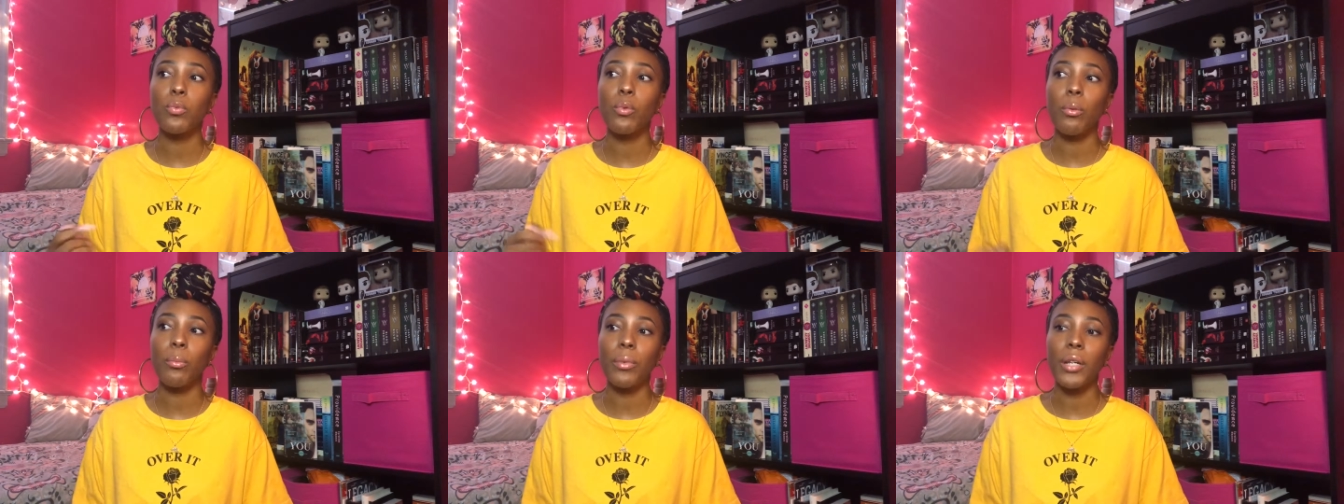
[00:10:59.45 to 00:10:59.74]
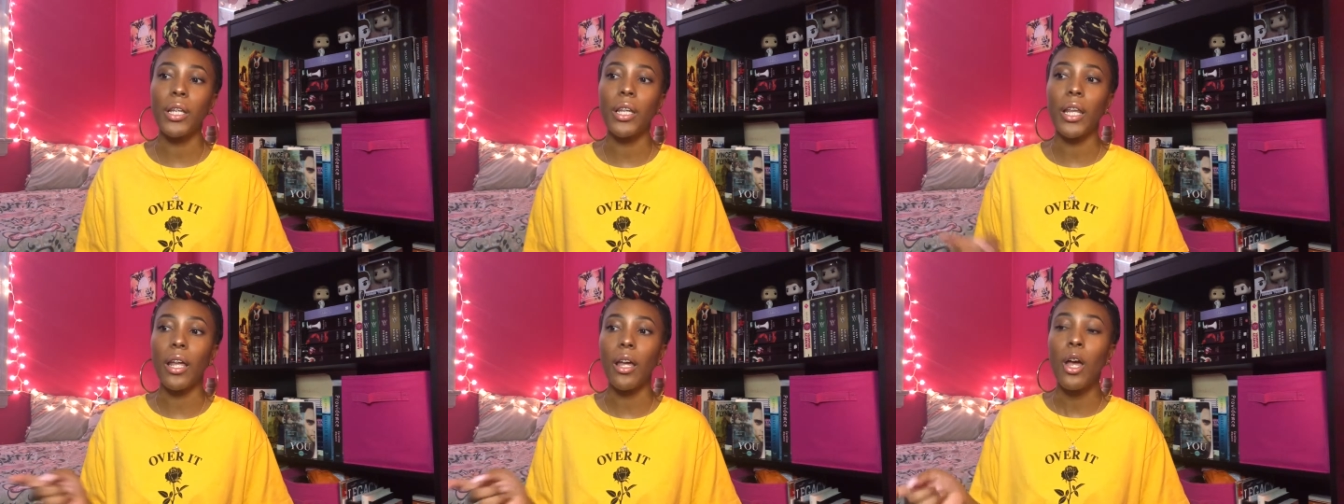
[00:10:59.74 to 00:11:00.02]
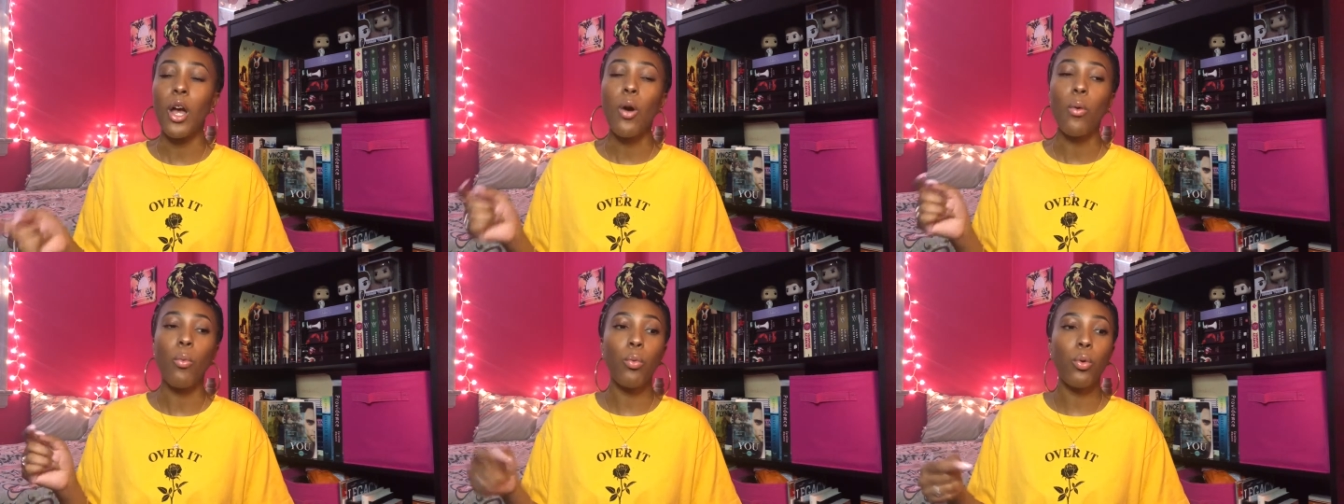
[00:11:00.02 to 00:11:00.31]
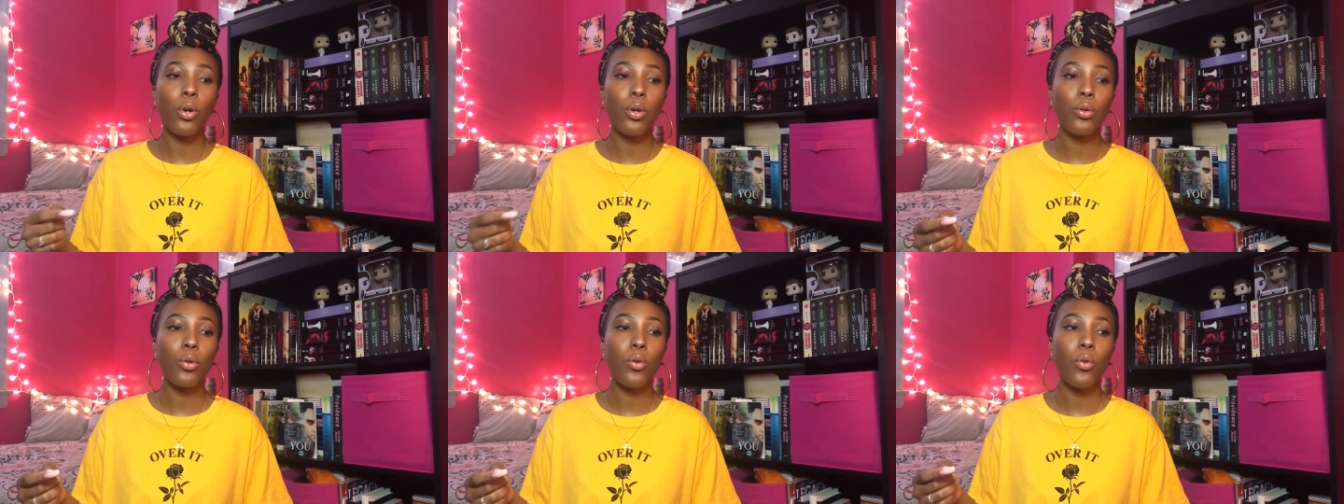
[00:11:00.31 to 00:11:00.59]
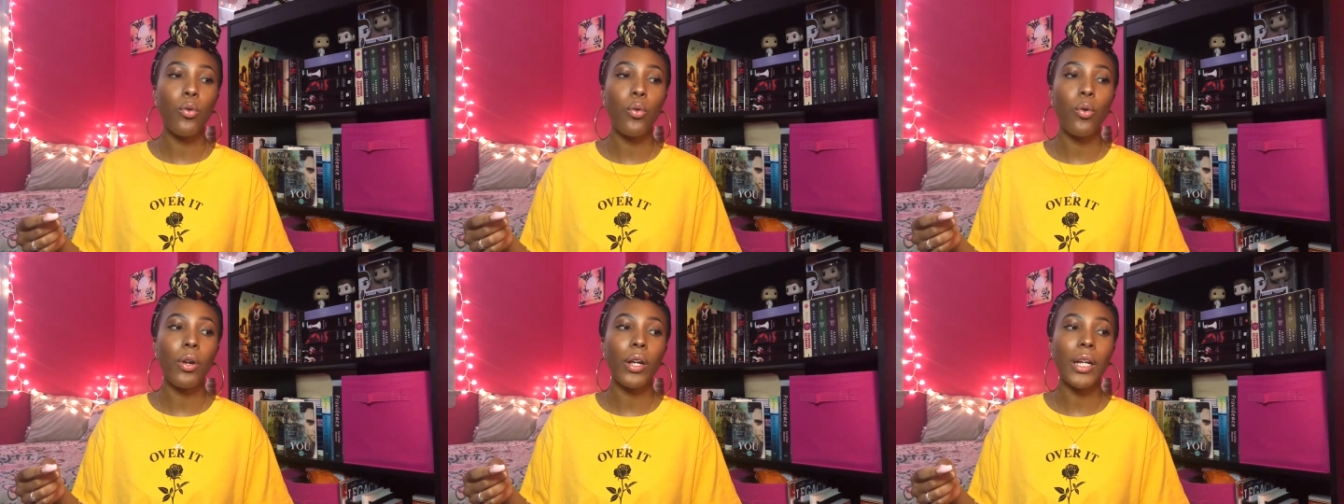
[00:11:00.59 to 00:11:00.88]

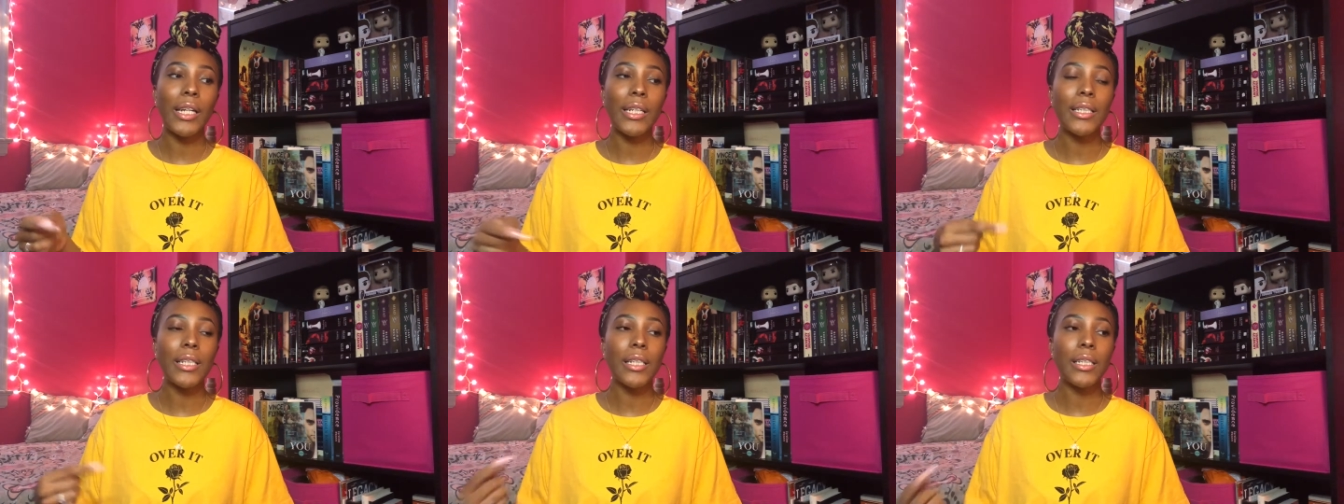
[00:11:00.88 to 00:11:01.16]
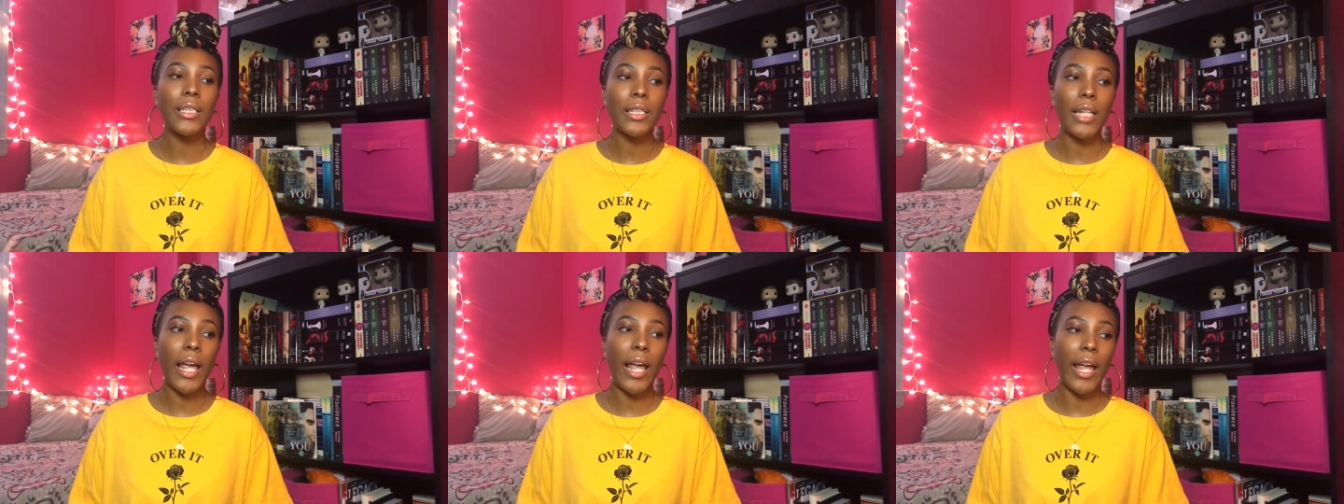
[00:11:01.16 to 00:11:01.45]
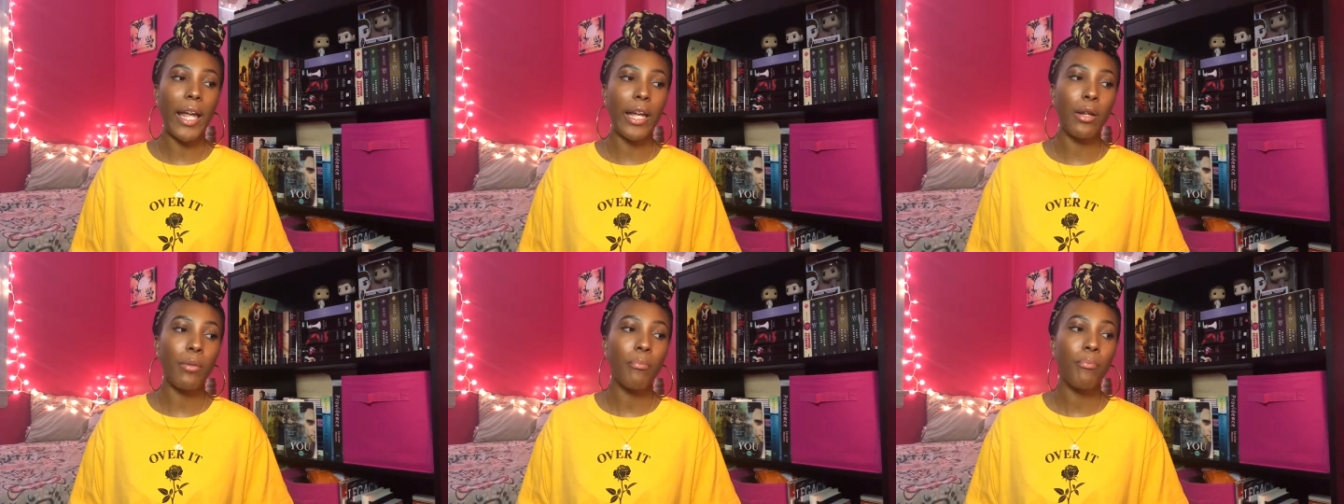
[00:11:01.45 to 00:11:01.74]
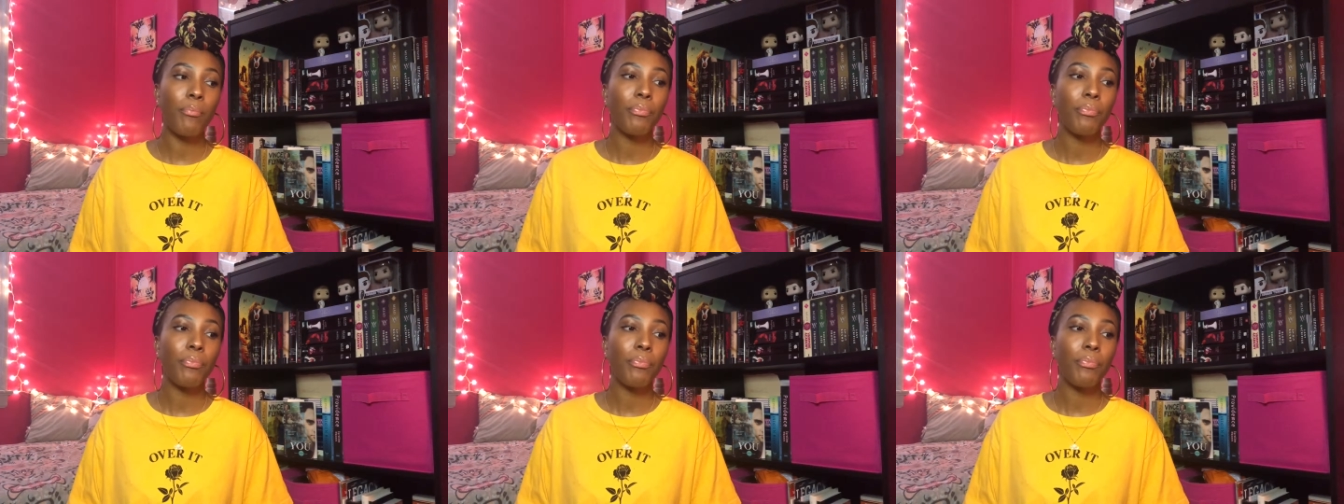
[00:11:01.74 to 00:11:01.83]
will get to say